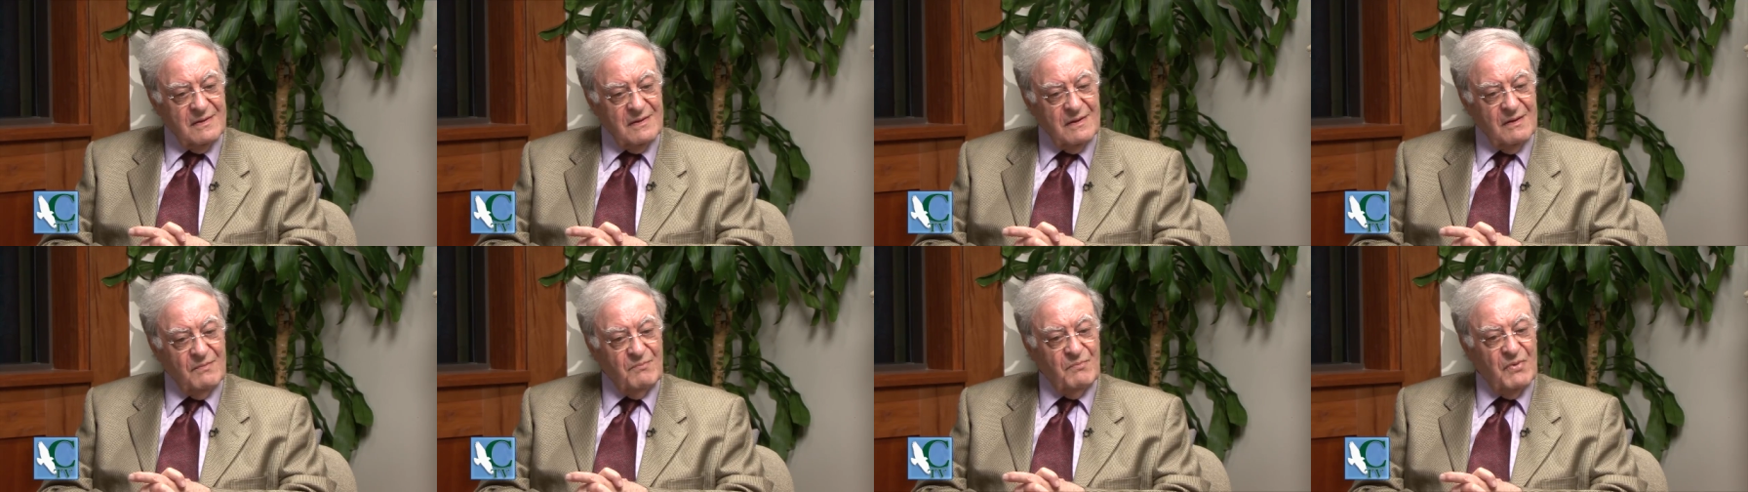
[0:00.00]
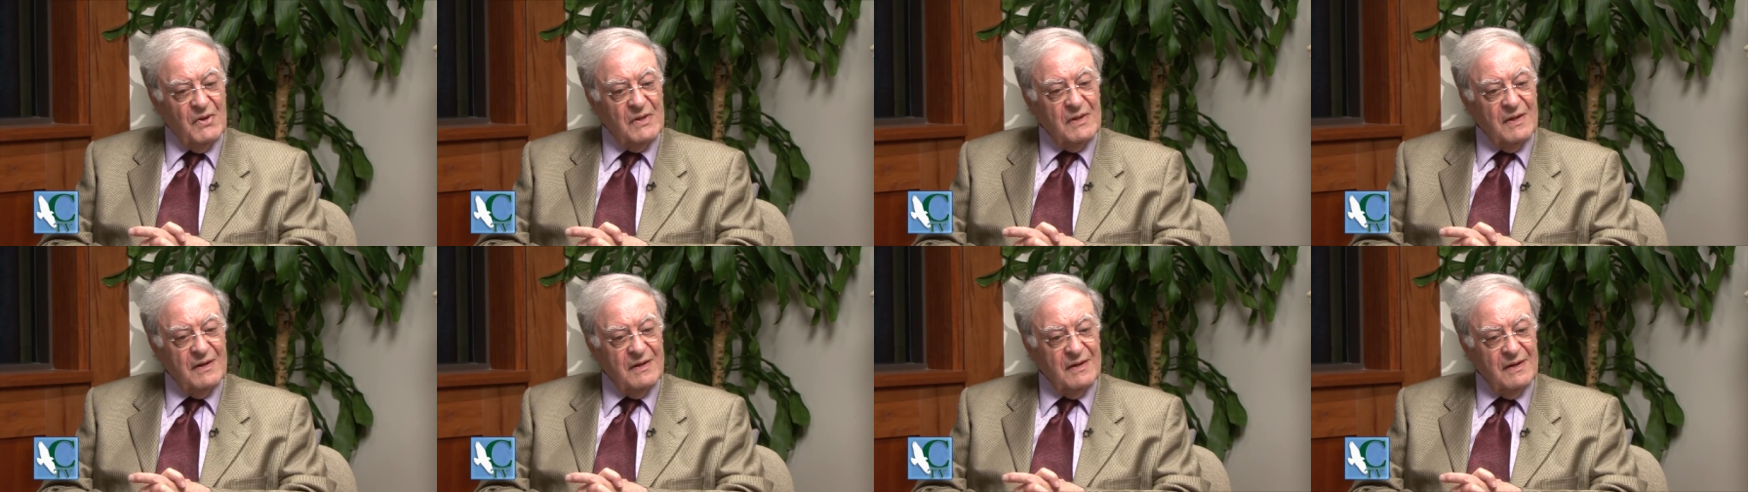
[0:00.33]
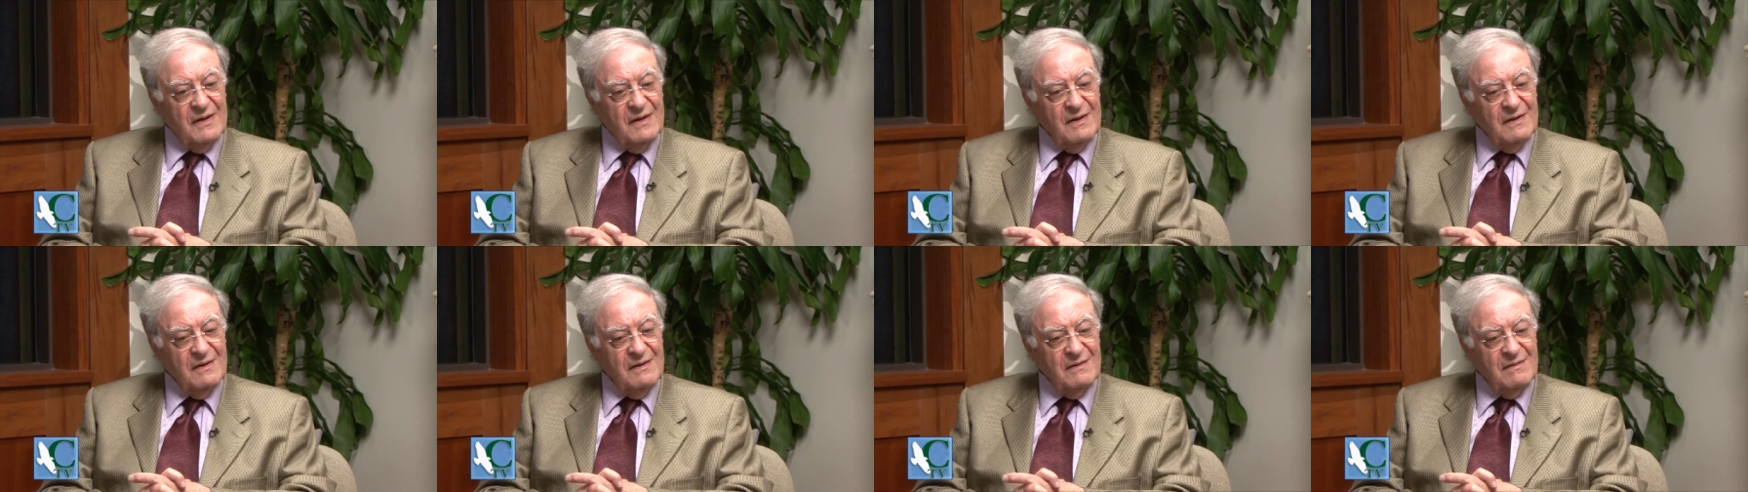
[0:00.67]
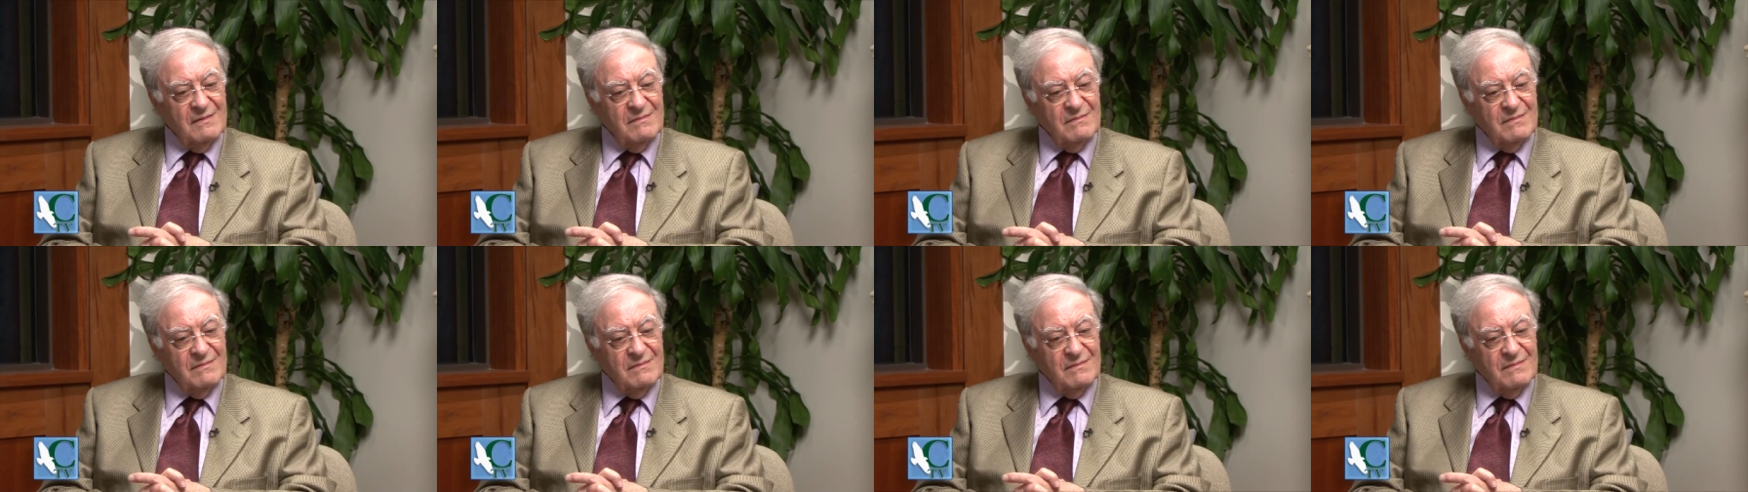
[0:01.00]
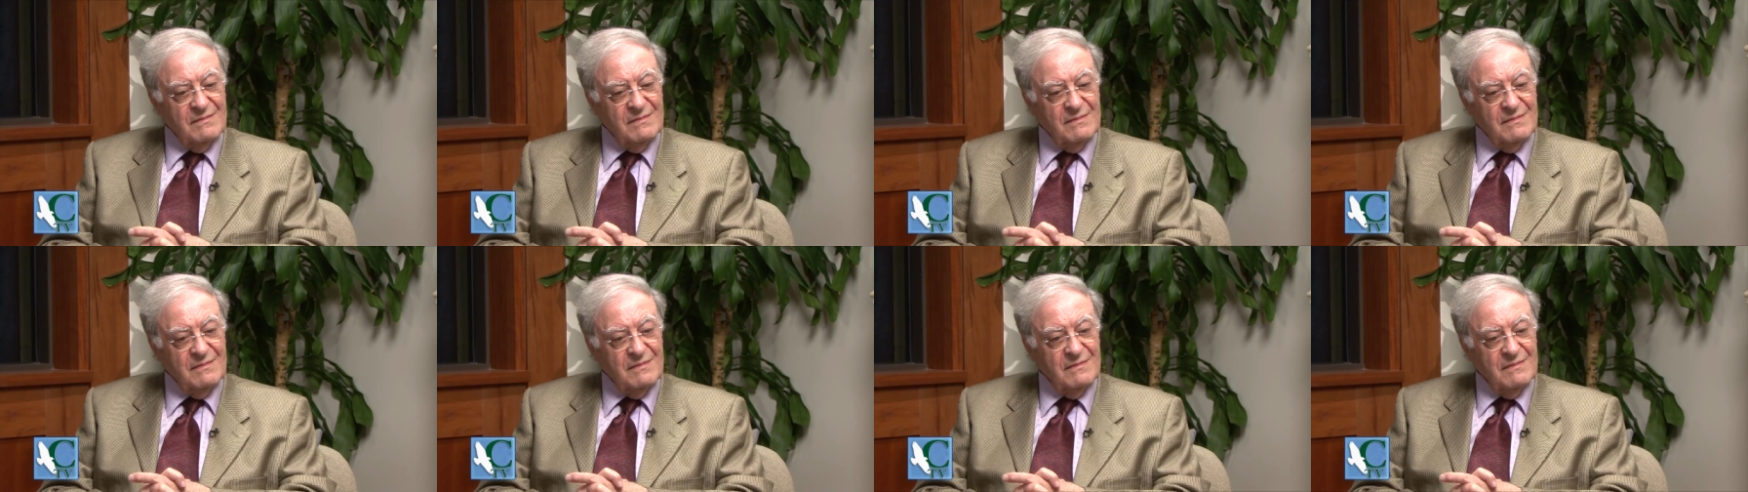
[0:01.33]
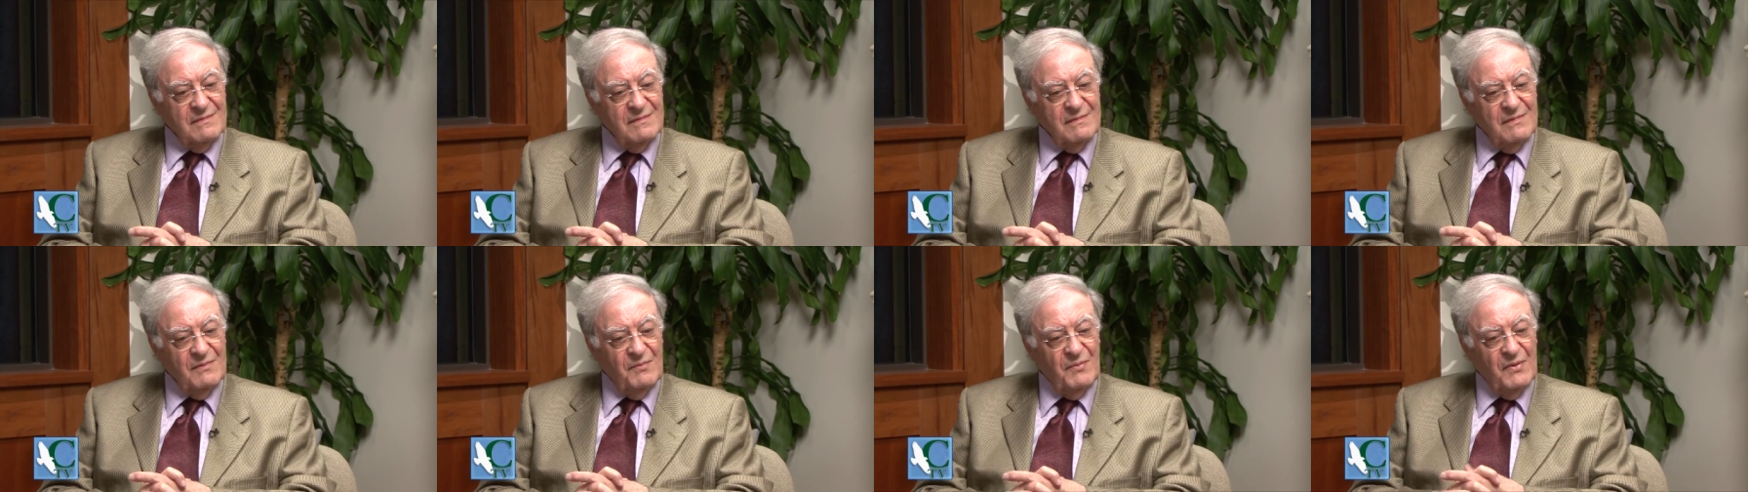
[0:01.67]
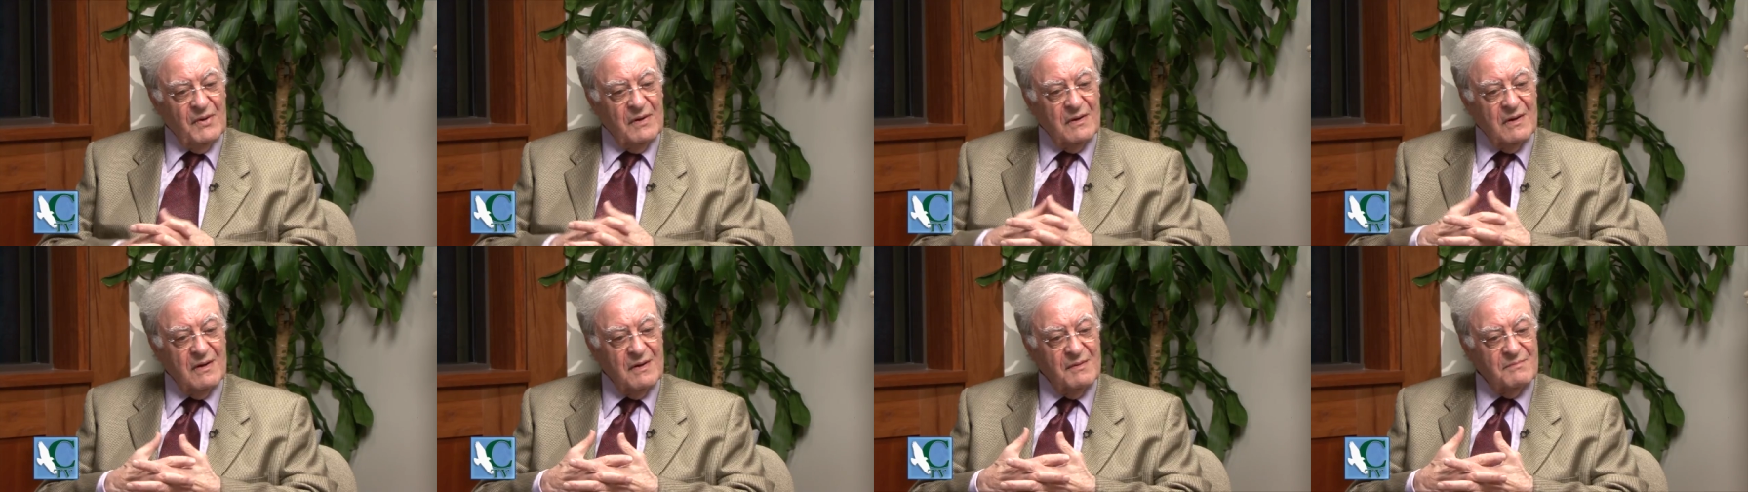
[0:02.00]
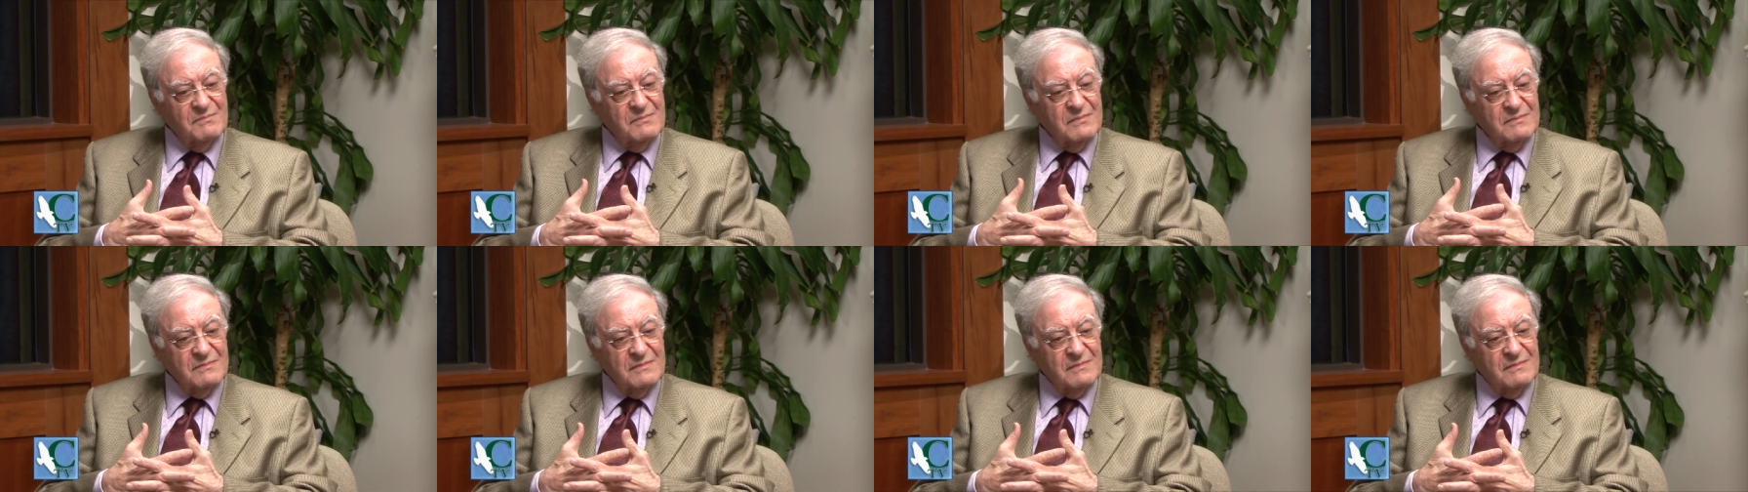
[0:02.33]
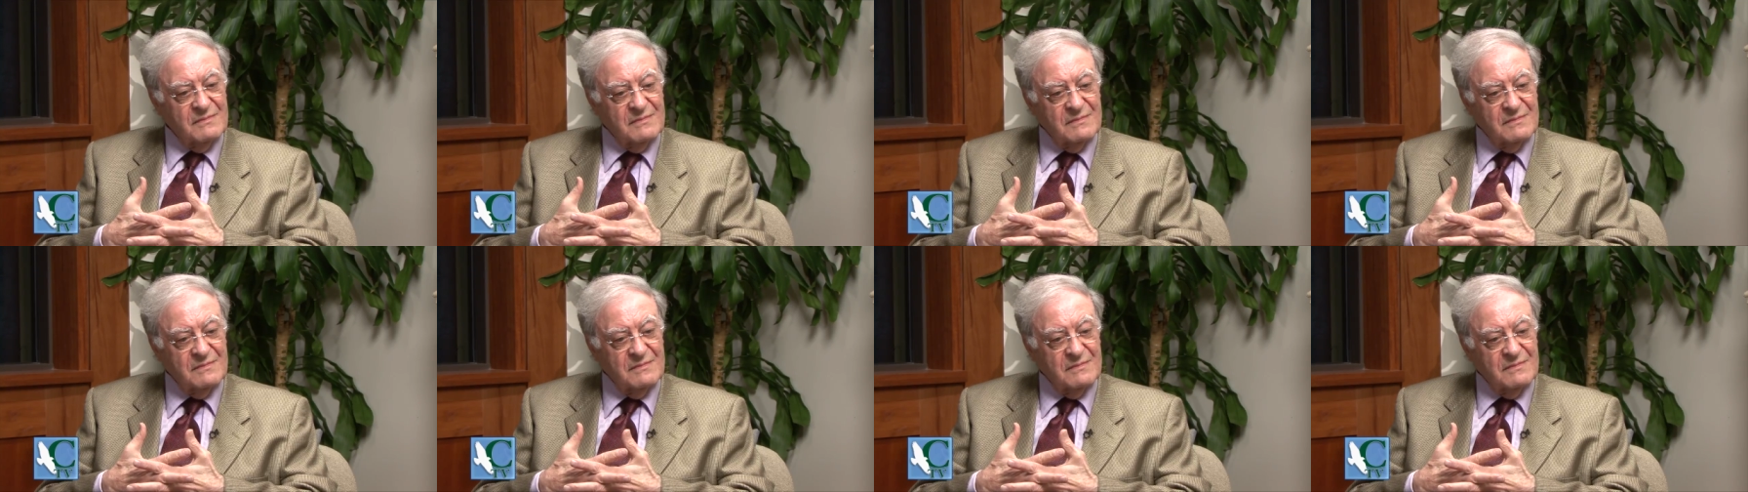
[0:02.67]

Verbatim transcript: ability to become